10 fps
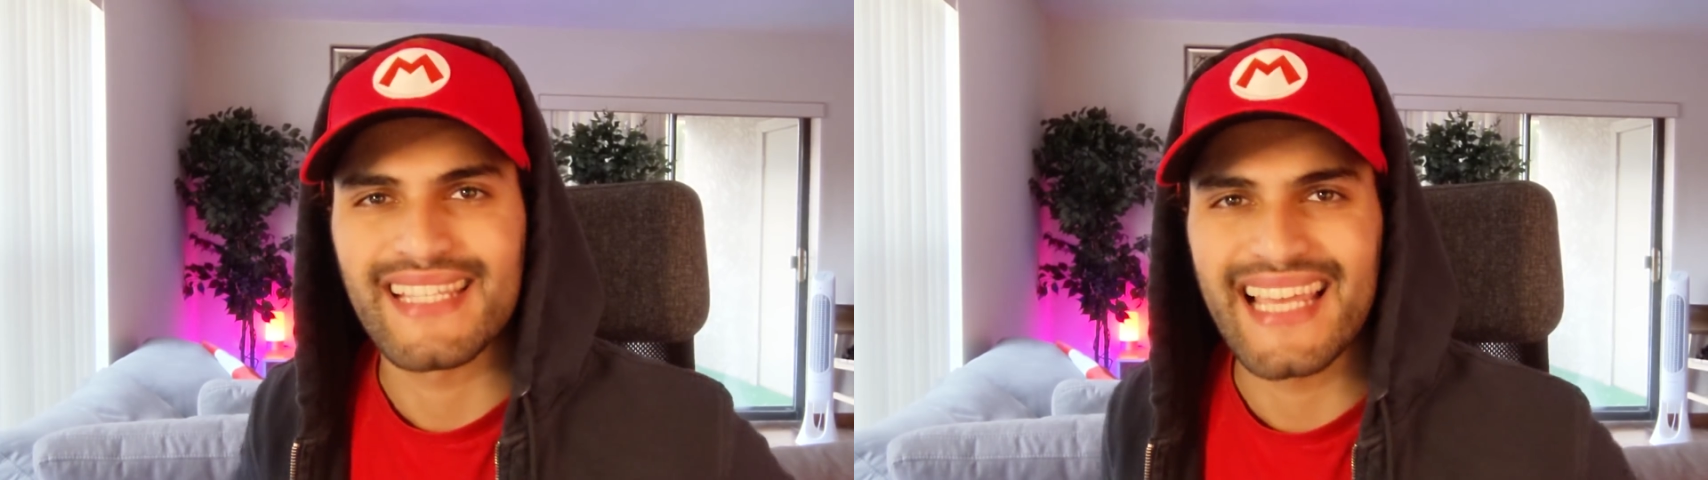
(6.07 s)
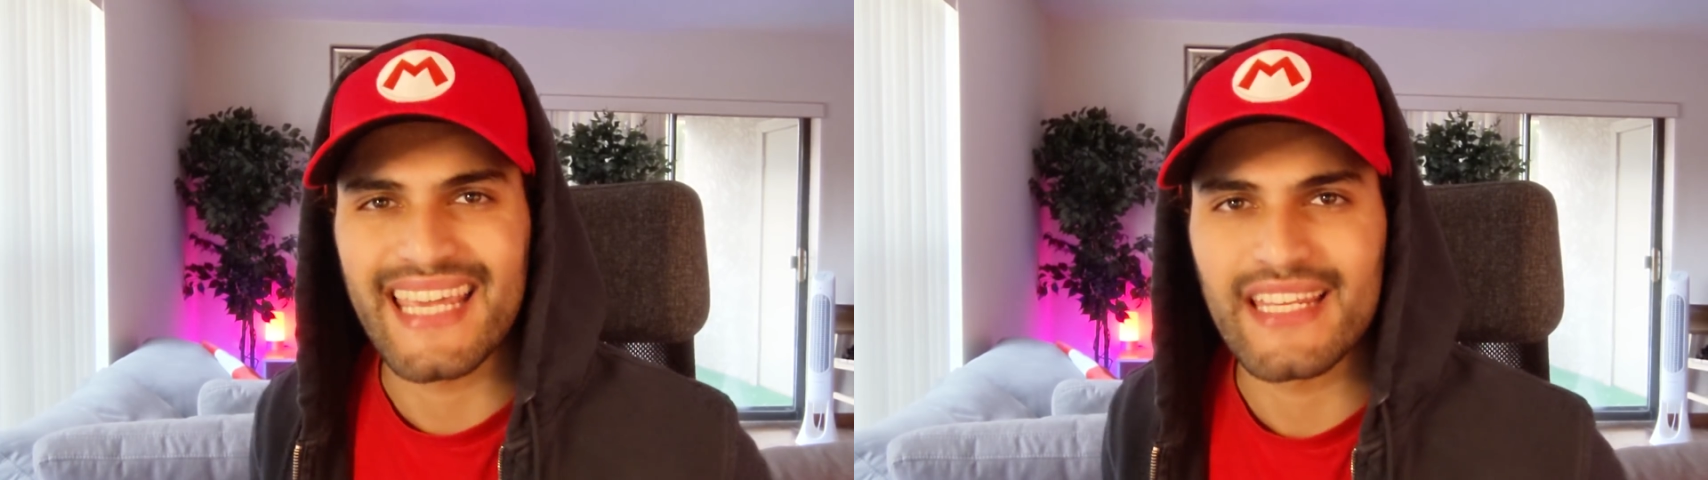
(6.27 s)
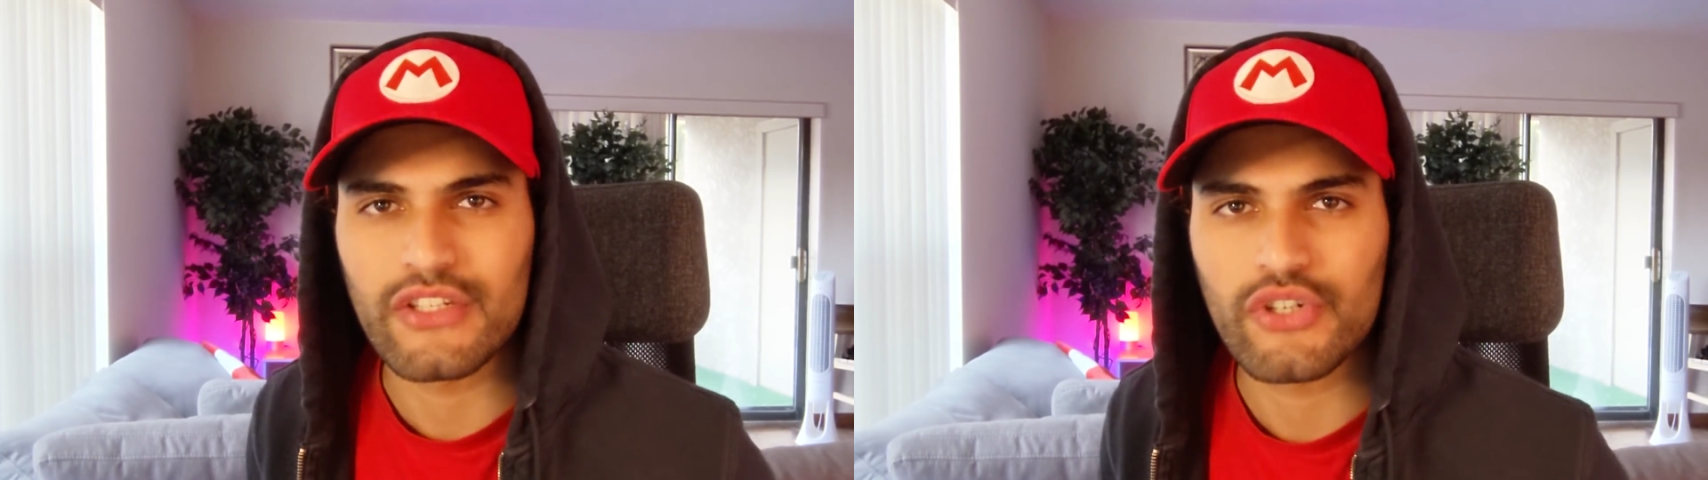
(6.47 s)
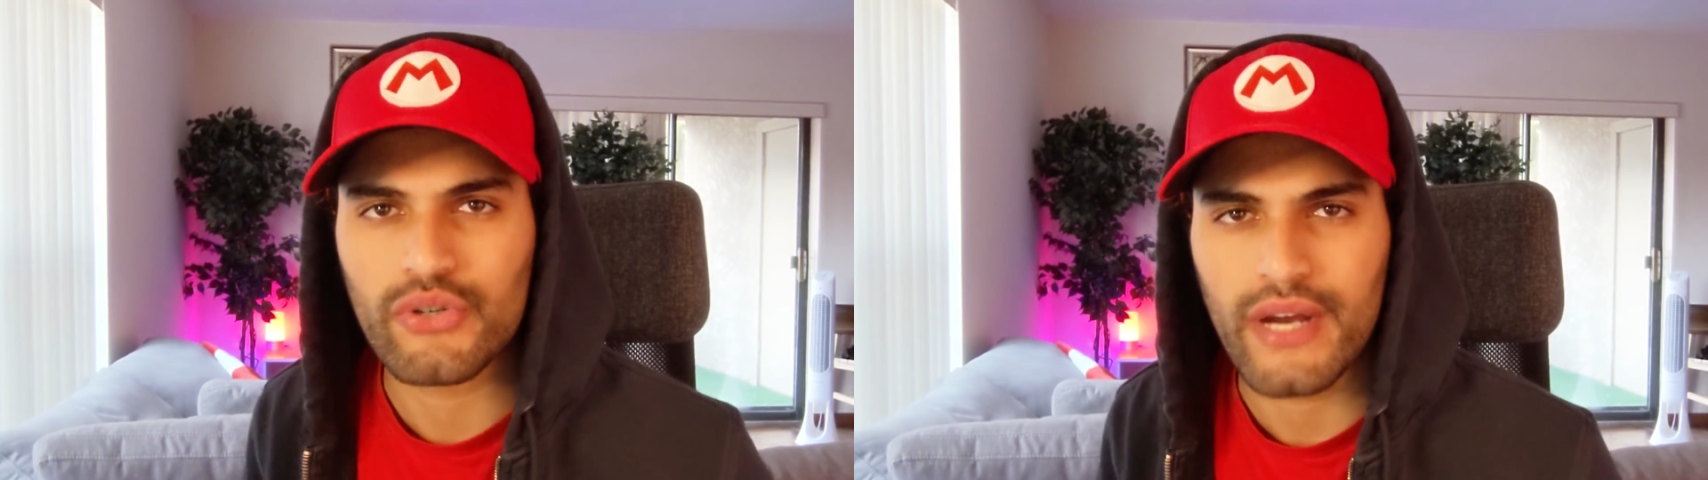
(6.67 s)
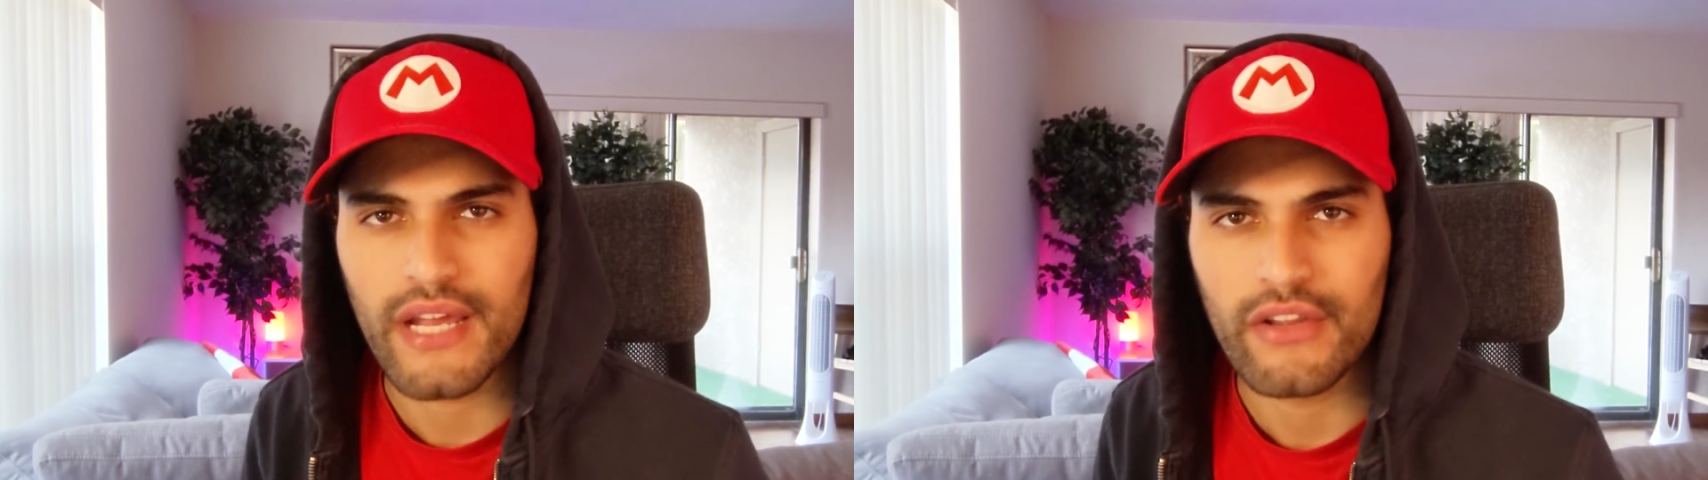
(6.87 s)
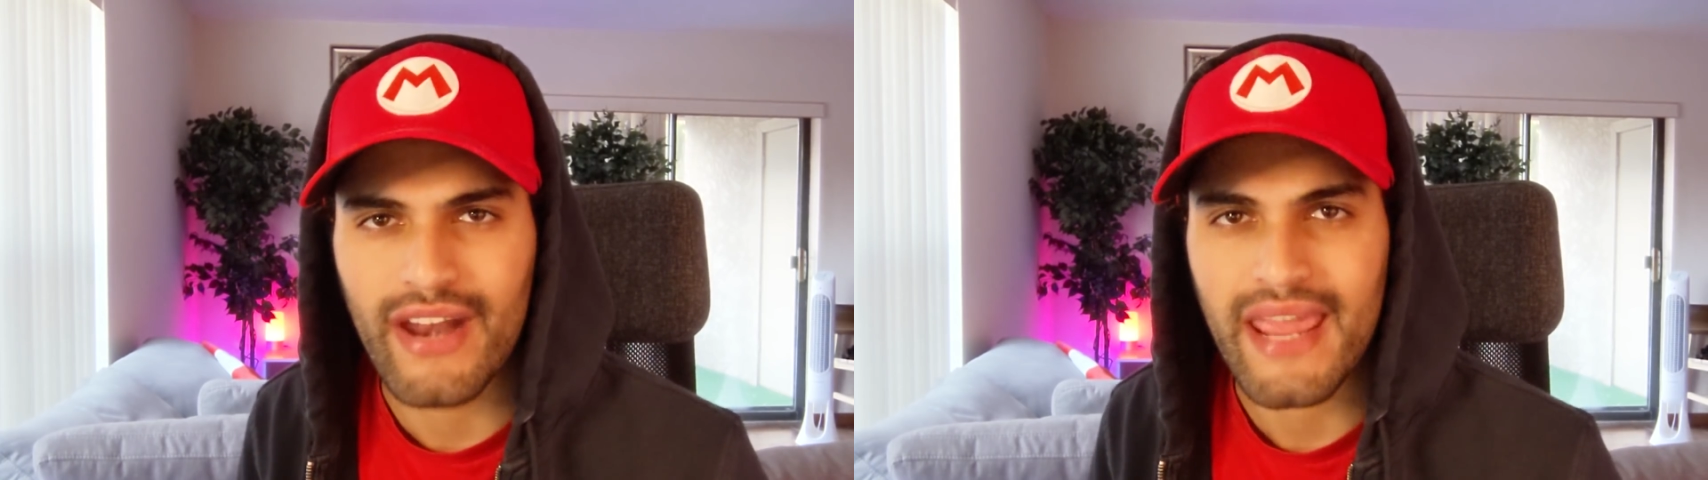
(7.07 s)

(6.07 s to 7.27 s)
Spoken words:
latest trailer,